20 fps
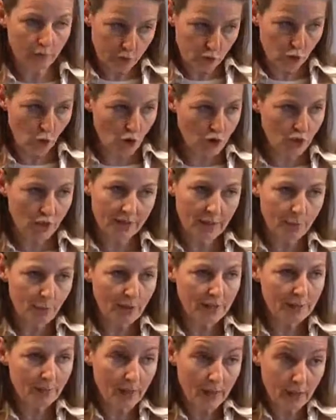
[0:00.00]
Georgia, and they
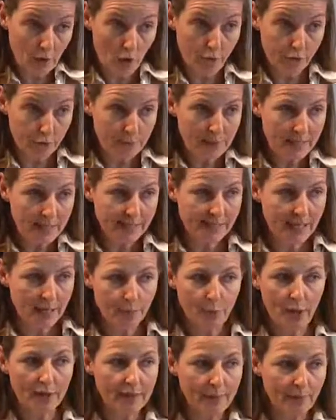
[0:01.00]
bring them of Tbilisi and
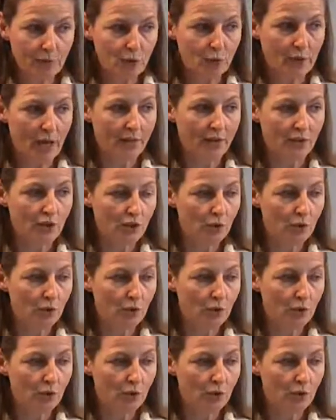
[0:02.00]
bring them together.